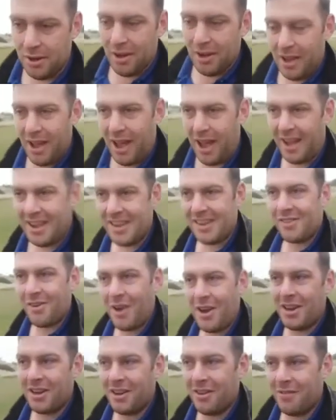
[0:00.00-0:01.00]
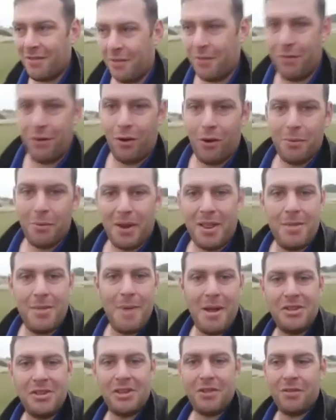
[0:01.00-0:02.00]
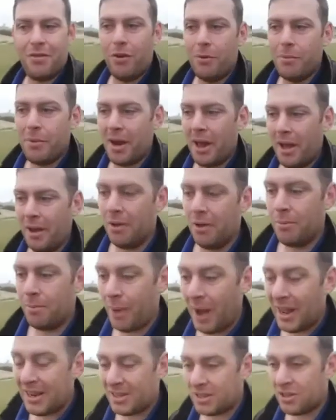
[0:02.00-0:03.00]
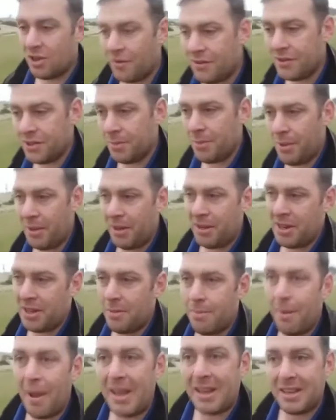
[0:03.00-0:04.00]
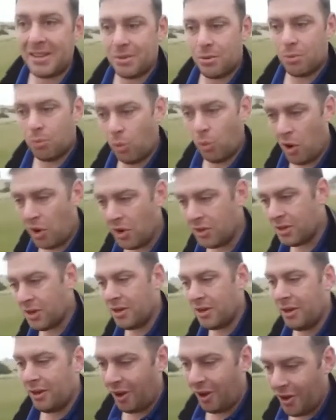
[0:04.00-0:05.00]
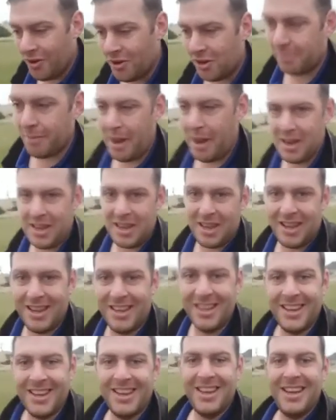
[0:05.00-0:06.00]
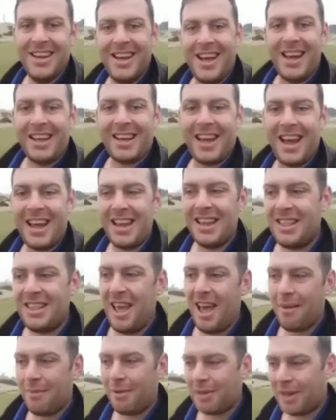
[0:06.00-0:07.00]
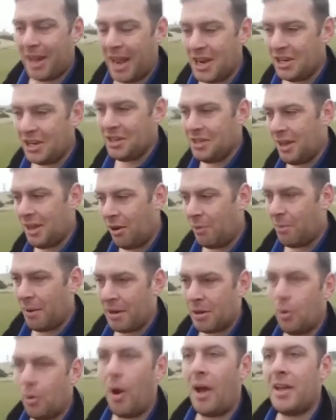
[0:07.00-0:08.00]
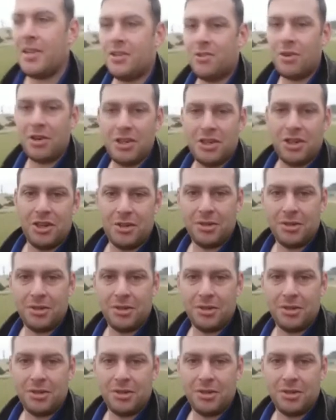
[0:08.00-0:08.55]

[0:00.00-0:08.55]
ingredient of the formula, the magic formula. But serviceability, the banks weren't loaning money. Okay, in their applications they were being quite stringent.